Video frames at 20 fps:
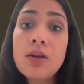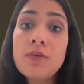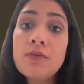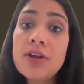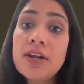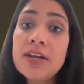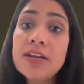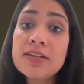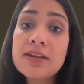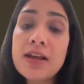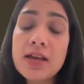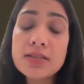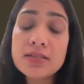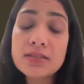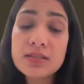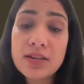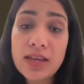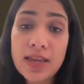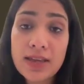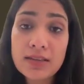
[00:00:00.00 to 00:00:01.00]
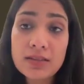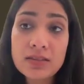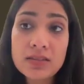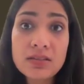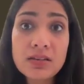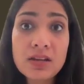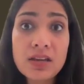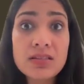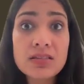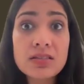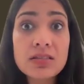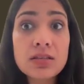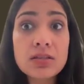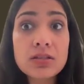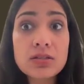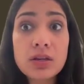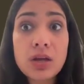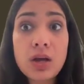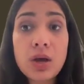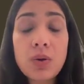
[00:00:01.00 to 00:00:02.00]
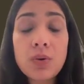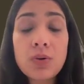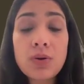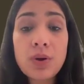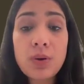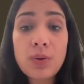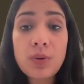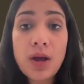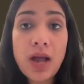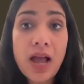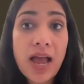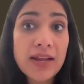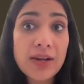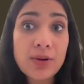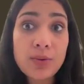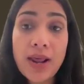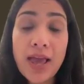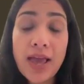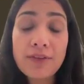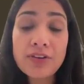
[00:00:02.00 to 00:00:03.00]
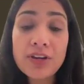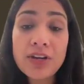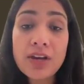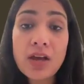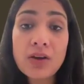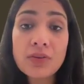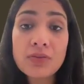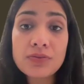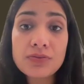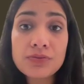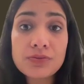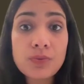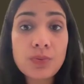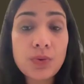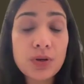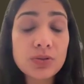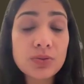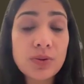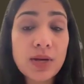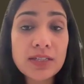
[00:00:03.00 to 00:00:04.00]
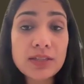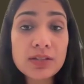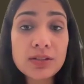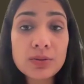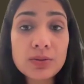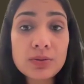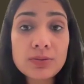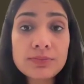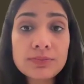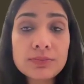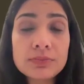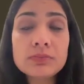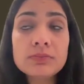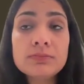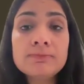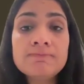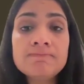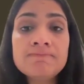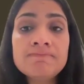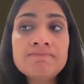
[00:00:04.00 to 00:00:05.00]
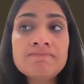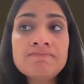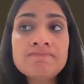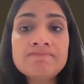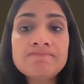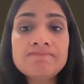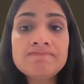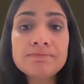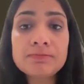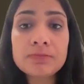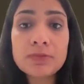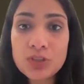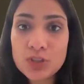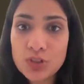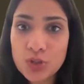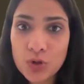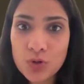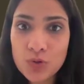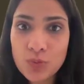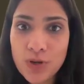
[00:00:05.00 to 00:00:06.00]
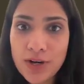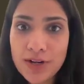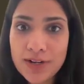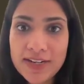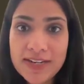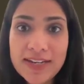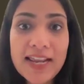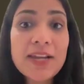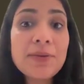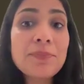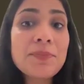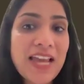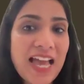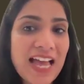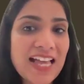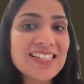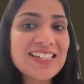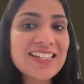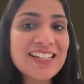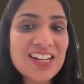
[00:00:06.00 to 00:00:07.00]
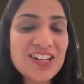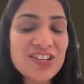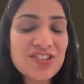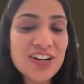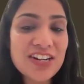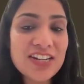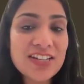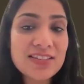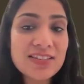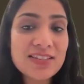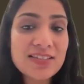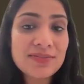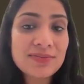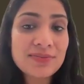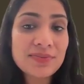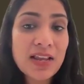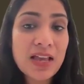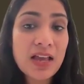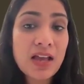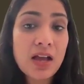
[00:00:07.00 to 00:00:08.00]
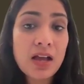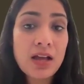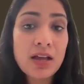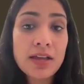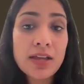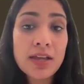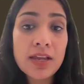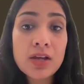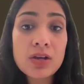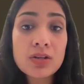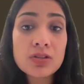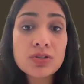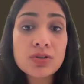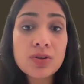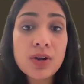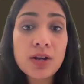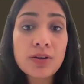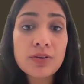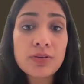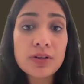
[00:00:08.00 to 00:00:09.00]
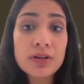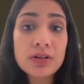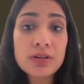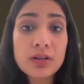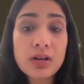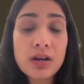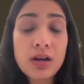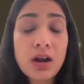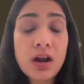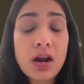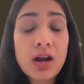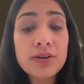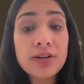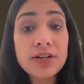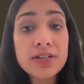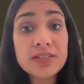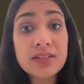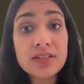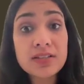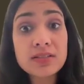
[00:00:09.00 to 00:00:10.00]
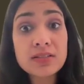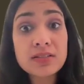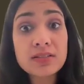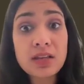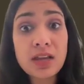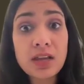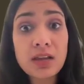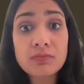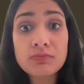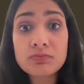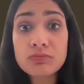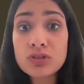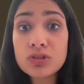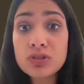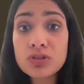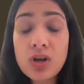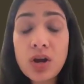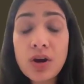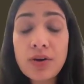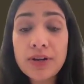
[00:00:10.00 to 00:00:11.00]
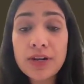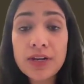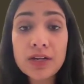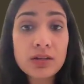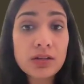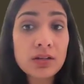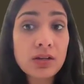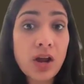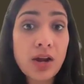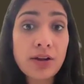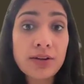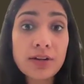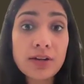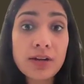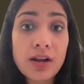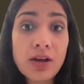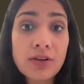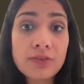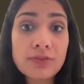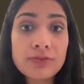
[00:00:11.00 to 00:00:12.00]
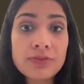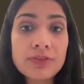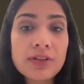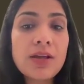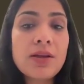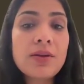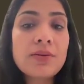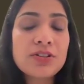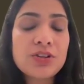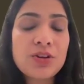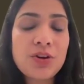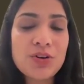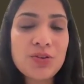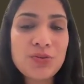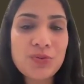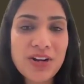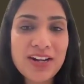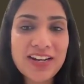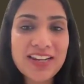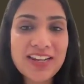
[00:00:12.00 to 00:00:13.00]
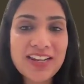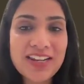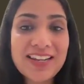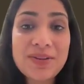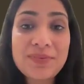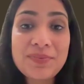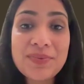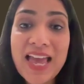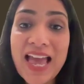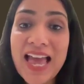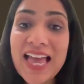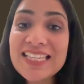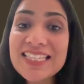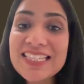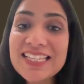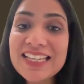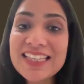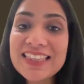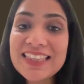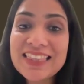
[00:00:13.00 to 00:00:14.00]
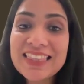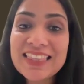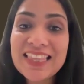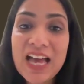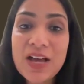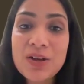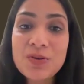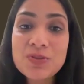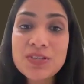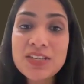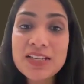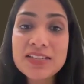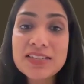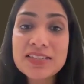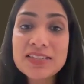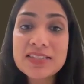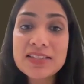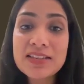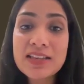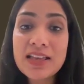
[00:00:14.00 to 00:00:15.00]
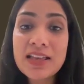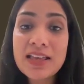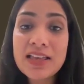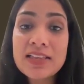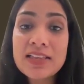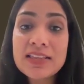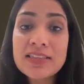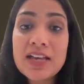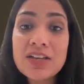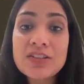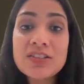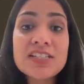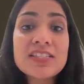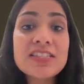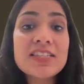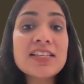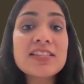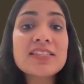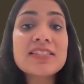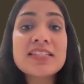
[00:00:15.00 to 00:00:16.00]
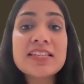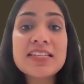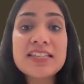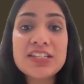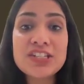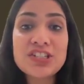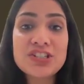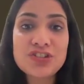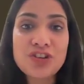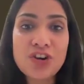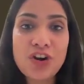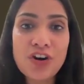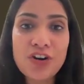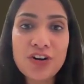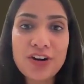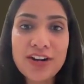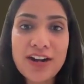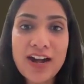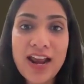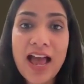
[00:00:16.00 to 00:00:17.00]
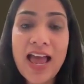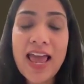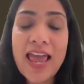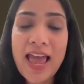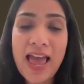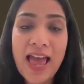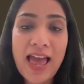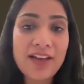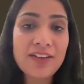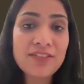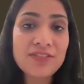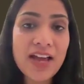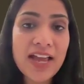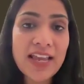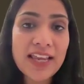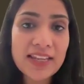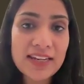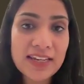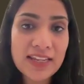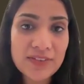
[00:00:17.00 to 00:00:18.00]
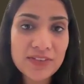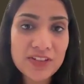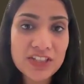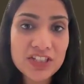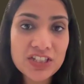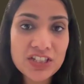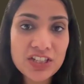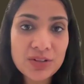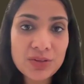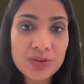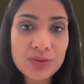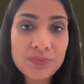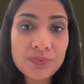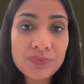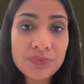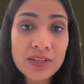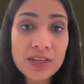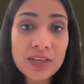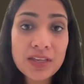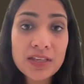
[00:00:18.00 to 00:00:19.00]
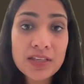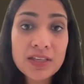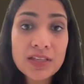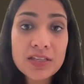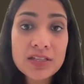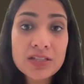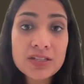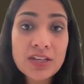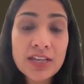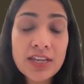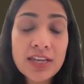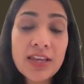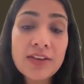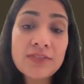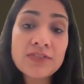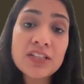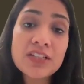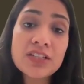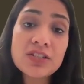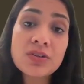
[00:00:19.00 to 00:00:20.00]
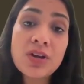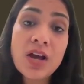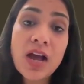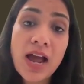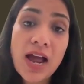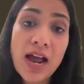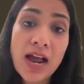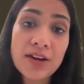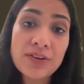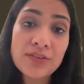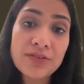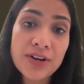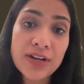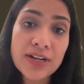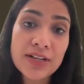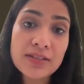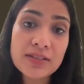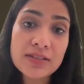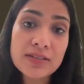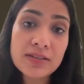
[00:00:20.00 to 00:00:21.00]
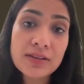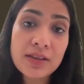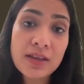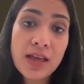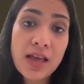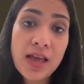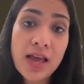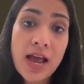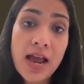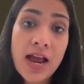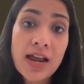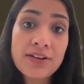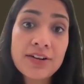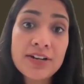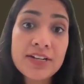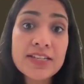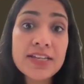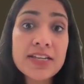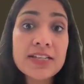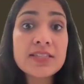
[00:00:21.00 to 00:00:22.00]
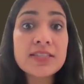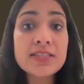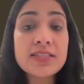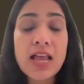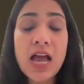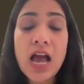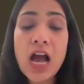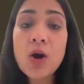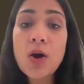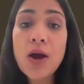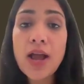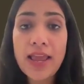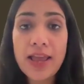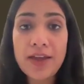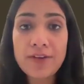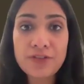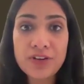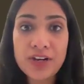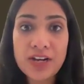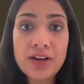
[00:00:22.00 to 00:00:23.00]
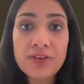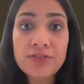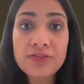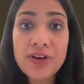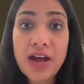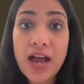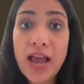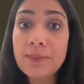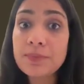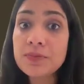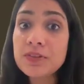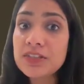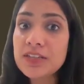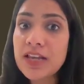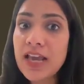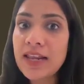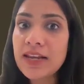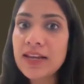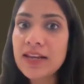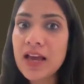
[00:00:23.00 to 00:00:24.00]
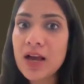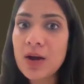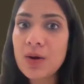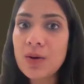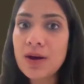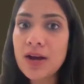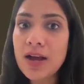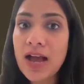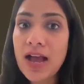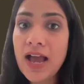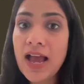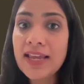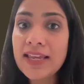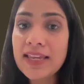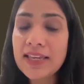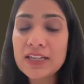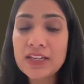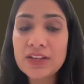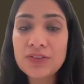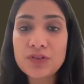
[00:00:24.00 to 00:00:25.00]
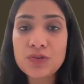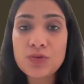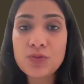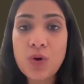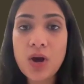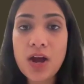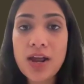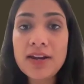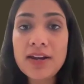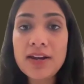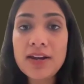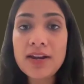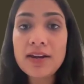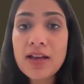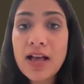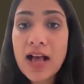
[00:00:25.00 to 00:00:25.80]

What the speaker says: When it asks tens, tens says, oh no, I don't have enough. What do I do? Don't worry, let me ask hundreds. He goes to 100. 100 says the same. Sorry, not enough. Don't worry, let me ask thousands. Thousand says, sure, I can give it to you. So he gives it to hundreds. 100 says, now I have enough. I am 10 now. I can give you 1.